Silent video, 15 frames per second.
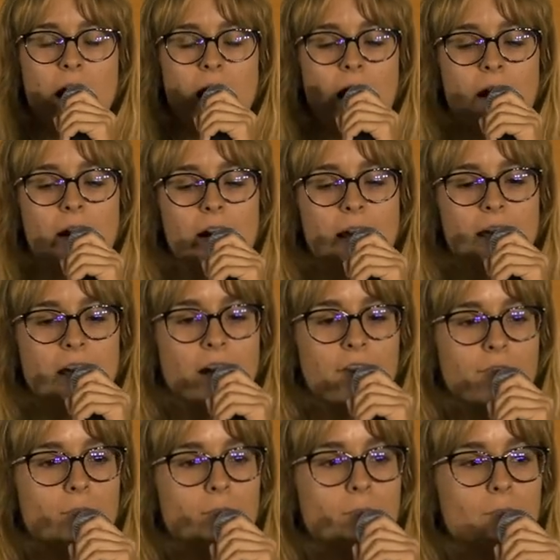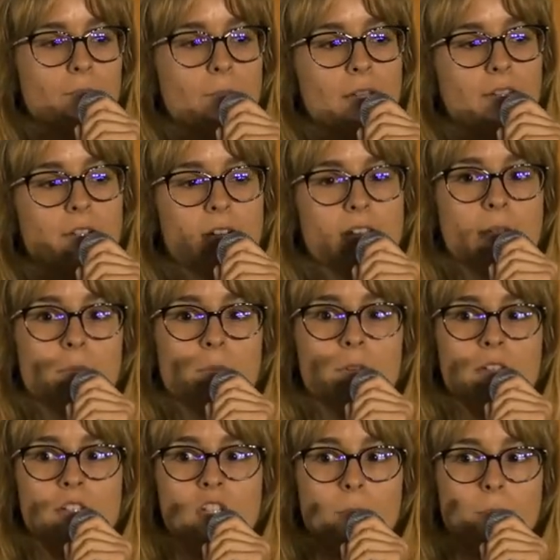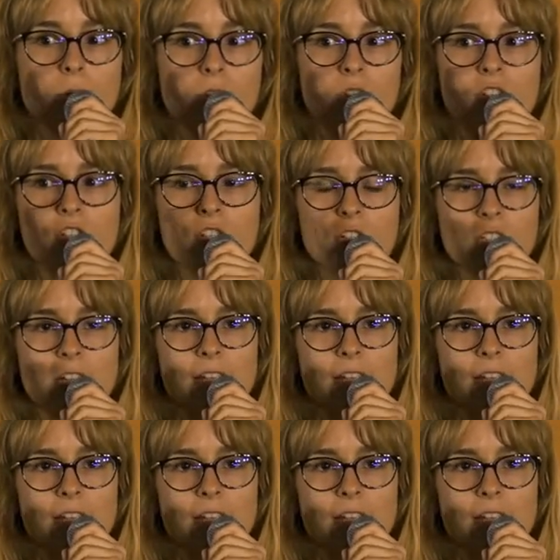are like have better labor job conditions,